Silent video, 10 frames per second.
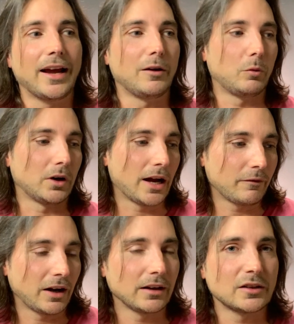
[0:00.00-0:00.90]
And if we're
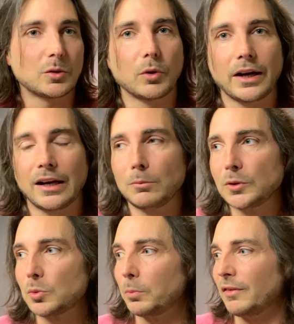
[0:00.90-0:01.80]
not violent toward
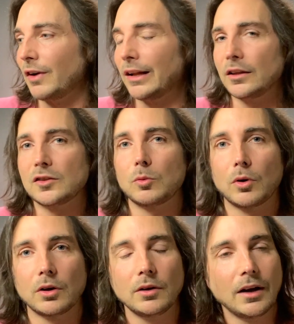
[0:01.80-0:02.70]
animals, we'll be violent
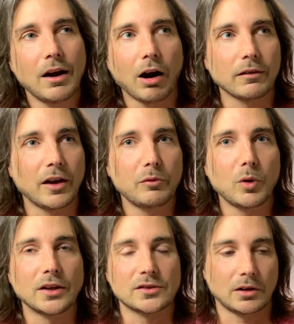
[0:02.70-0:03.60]
toward our loved
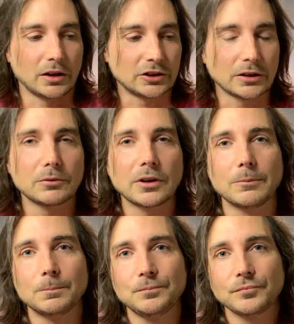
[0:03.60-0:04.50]
ones or our
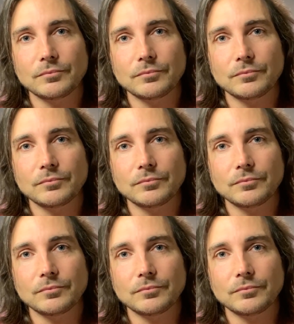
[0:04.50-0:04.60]
children